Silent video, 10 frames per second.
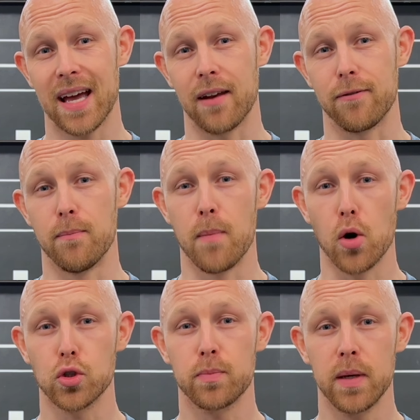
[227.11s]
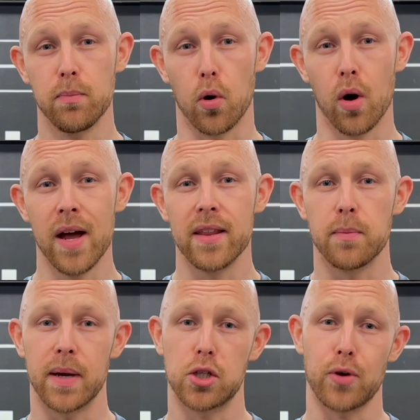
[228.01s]
And for most people, the
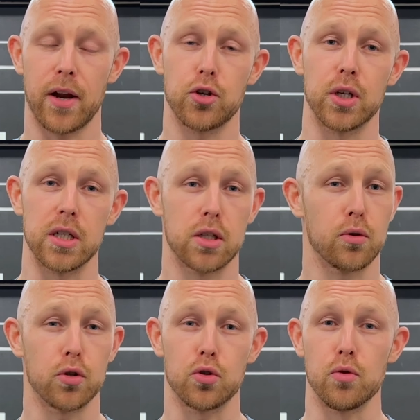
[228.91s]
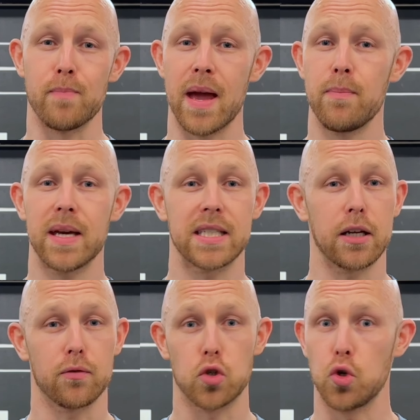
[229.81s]
best strategy is to do maybe a set
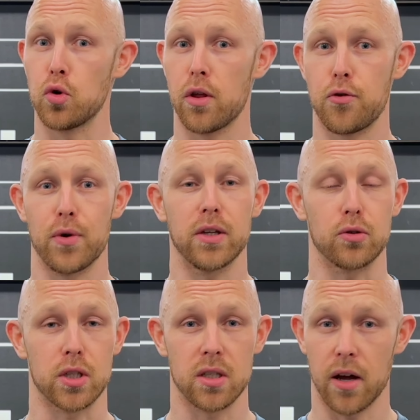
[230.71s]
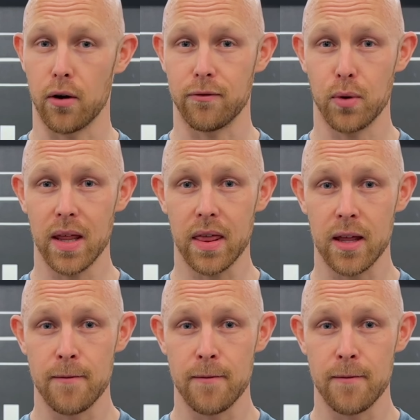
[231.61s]
of two or three to start off with,